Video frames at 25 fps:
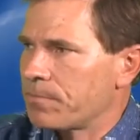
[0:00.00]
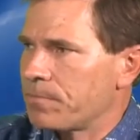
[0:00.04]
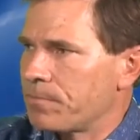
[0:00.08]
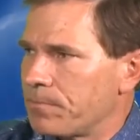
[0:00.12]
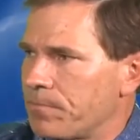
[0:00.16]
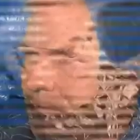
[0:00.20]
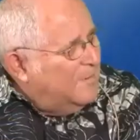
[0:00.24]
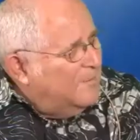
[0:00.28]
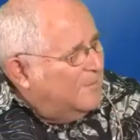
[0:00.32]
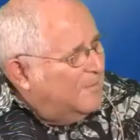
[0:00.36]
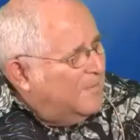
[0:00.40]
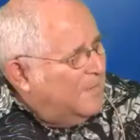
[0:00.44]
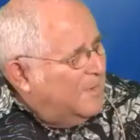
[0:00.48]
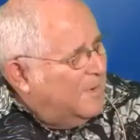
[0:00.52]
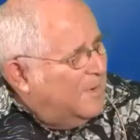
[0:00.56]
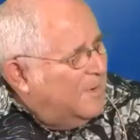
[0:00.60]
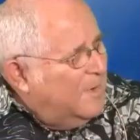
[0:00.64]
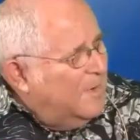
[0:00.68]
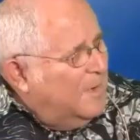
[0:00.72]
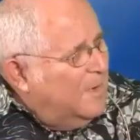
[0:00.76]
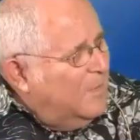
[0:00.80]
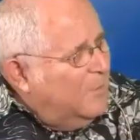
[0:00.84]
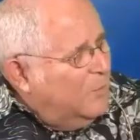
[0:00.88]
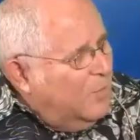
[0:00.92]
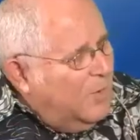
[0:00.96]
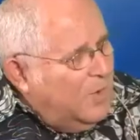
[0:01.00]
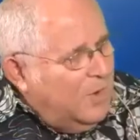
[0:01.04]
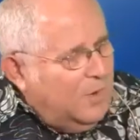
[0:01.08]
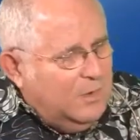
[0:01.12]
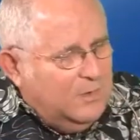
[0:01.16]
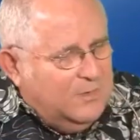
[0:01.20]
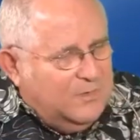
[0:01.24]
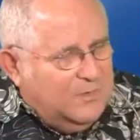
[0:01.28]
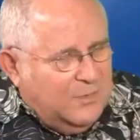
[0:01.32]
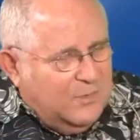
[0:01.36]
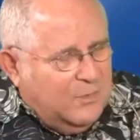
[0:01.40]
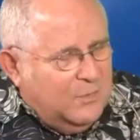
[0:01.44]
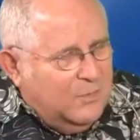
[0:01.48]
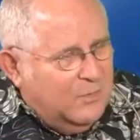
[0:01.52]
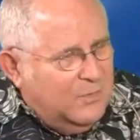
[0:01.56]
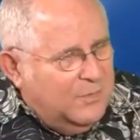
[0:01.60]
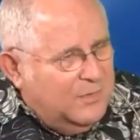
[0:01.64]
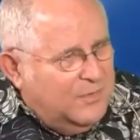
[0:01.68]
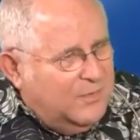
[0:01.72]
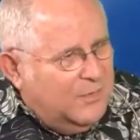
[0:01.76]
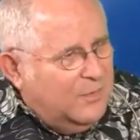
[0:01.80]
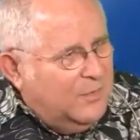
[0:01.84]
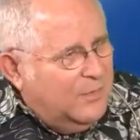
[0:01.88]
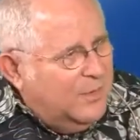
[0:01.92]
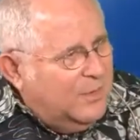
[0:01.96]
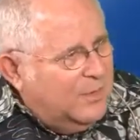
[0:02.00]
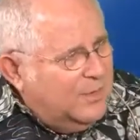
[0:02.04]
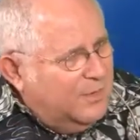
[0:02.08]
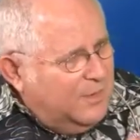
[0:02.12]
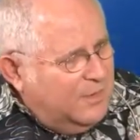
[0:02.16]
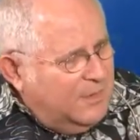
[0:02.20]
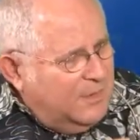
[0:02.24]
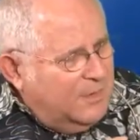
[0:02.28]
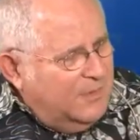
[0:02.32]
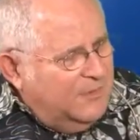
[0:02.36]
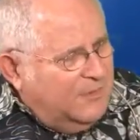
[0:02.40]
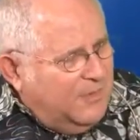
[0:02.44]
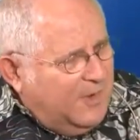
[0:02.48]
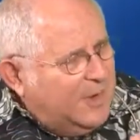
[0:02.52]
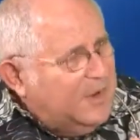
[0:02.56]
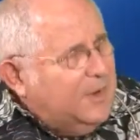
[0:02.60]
Yeah. Well, so if